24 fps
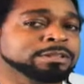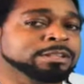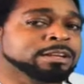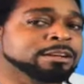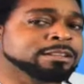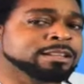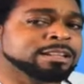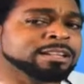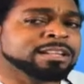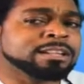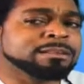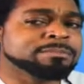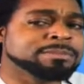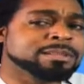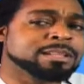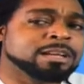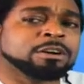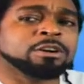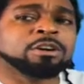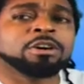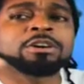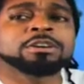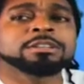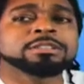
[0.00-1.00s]
out a little bit
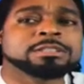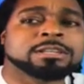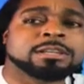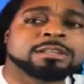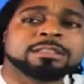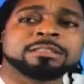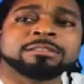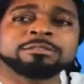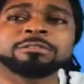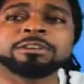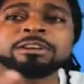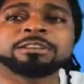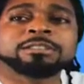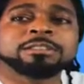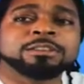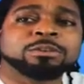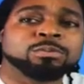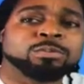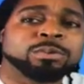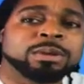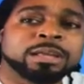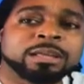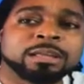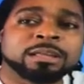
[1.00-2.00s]
of content throughout the
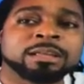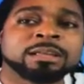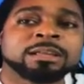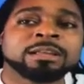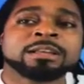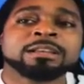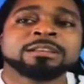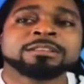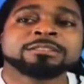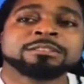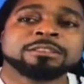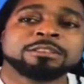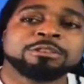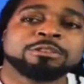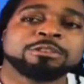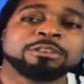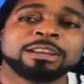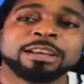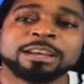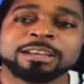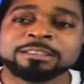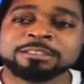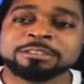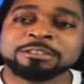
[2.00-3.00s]
week so you
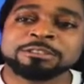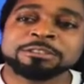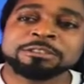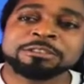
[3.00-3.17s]
guys could